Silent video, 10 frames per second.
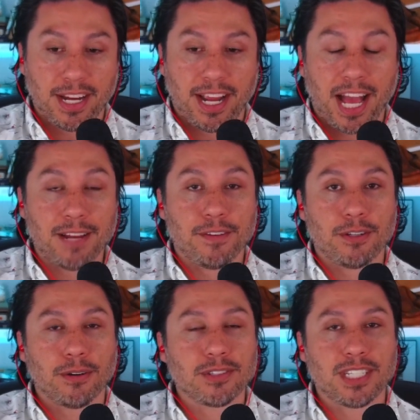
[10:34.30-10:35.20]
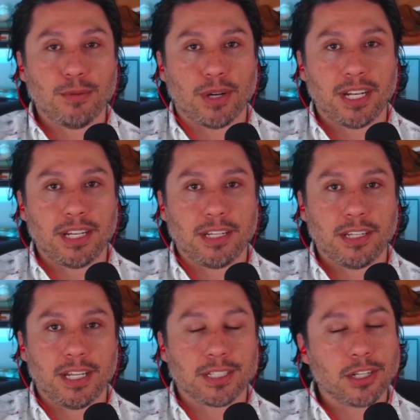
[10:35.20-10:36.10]
And if you don't see one,
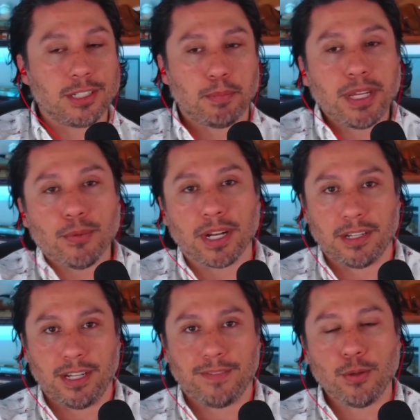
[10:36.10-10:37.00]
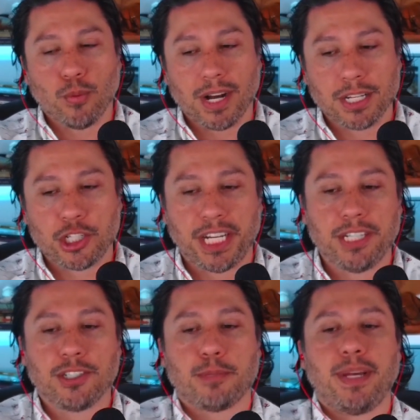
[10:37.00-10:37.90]
it's good to be one. If you want to
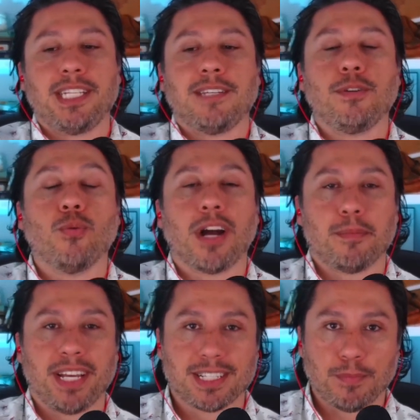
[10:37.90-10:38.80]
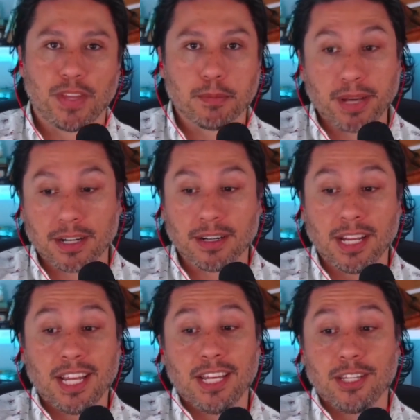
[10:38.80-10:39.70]
change a space, if you want to make something better,
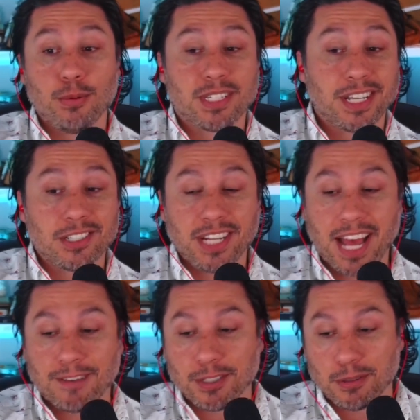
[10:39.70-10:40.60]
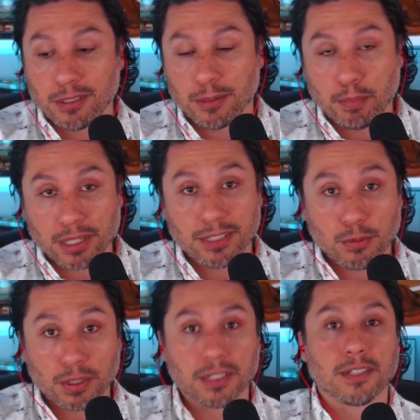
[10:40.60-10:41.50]
you essentially have to, you know, put in the
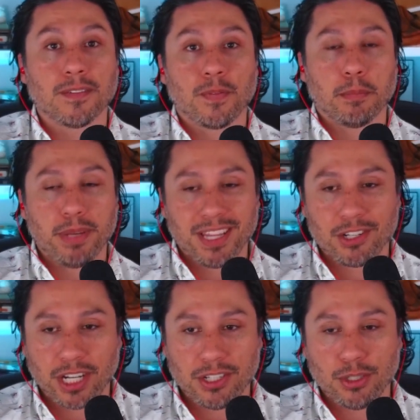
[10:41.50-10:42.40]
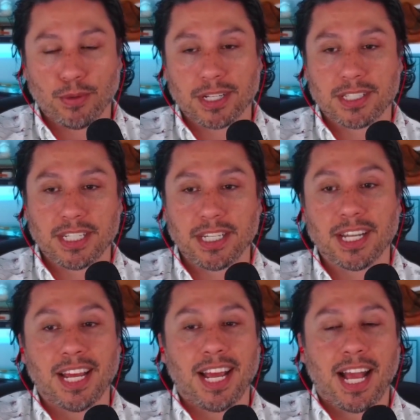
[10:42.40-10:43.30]
work, be the change you want to see.
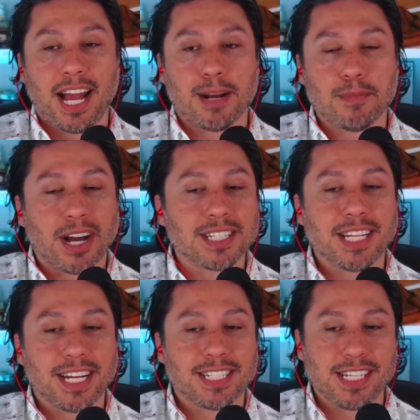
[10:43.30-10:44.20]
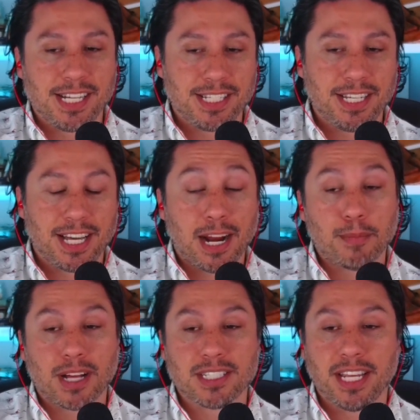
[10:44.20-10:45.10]
And I'm not saying it's easy, and I'm
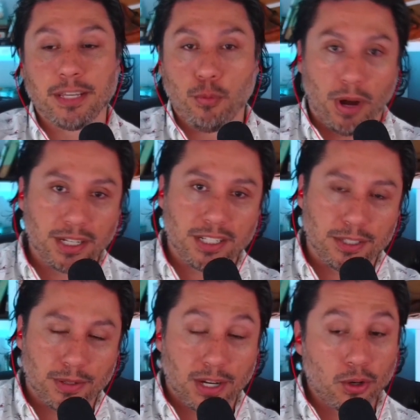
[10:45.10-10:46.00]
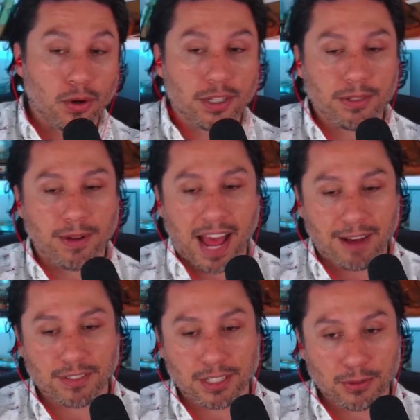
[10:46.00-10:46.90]
not saying you want to do it, nor do you
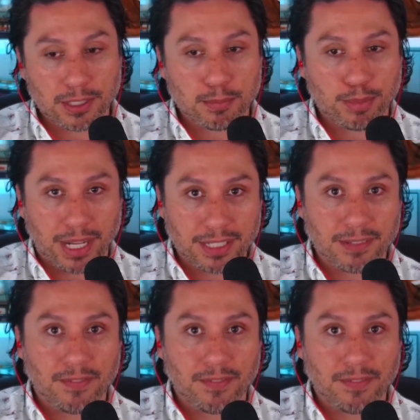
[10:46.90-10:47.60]
have to do it. But